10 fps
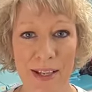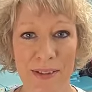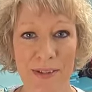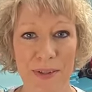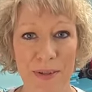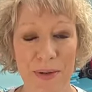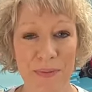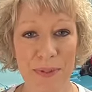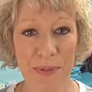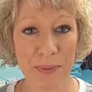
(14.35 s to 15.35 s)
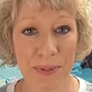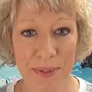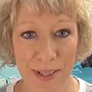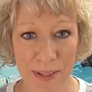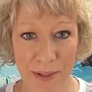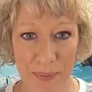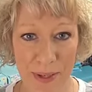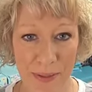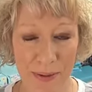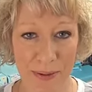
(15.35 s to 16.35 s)
So I'm super excited
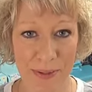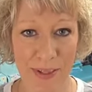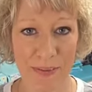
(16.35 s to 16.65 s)
about those.